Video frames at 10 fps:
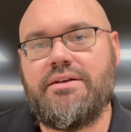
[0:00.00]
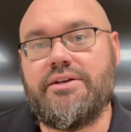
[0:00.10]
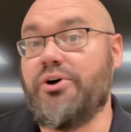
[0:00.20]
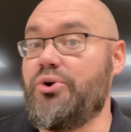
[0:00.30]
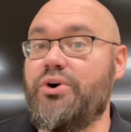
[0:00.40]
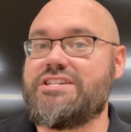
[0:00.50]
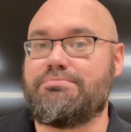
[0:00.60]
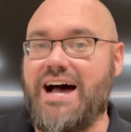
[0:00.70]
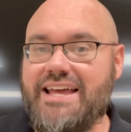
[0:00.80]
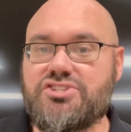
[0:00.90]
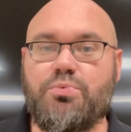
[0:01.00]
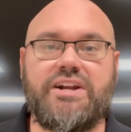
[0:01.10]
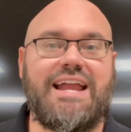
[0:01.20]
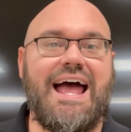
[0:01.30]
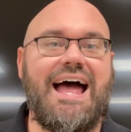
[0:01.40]
Illinois is minus one
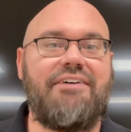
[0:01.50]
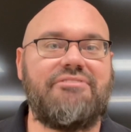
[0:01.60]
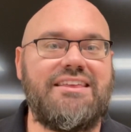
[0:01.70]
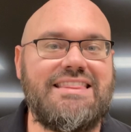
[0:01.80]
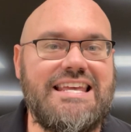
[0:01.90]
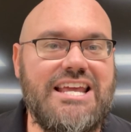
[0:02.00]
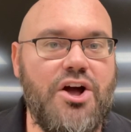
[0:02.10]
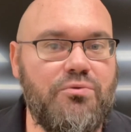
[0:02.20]
and a half in the